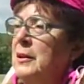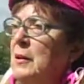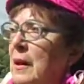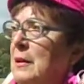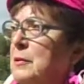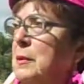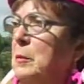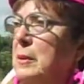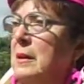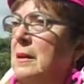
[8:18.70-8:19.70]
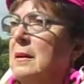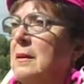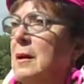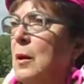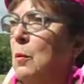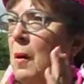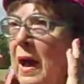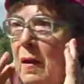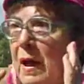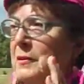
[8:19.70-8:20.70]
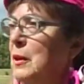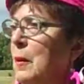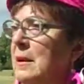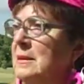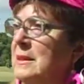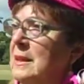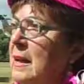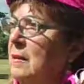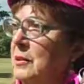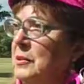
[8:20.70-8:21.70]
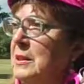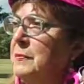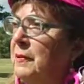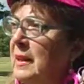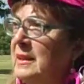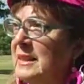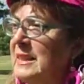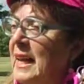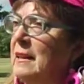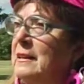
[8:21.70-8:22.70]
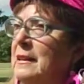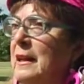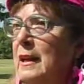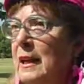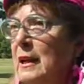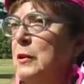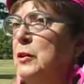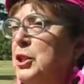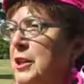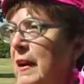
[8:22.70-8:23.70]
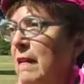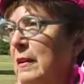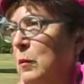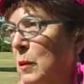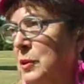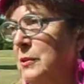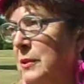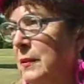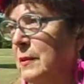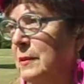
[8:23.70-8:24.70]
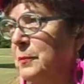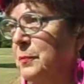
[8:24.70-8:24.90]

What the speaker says: You don't have to really be, wow, I have to go out and sell. You just forget selling, and you're sharing what you're doing.